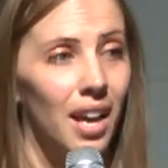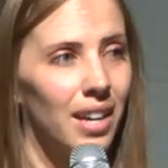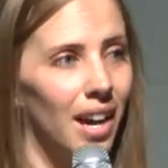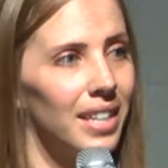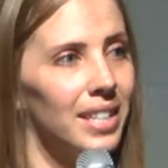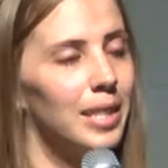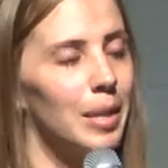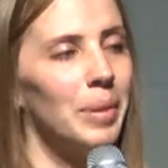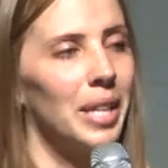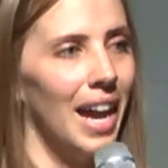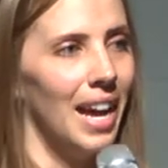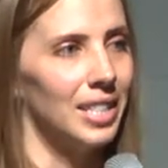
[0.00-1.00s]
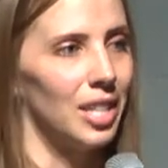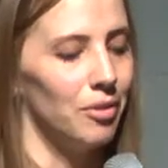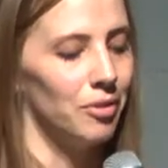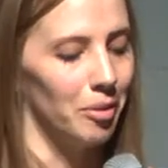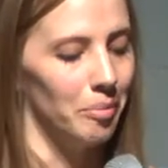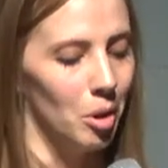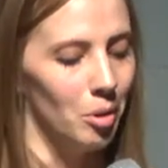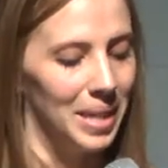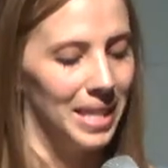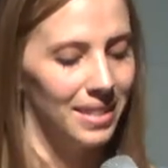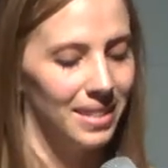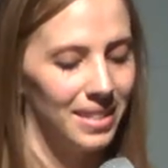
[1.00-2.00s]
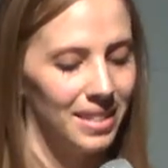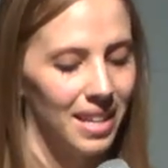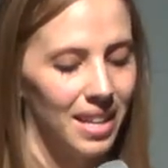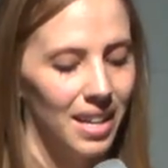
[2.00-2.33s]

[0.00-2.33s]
God is simply asking for moments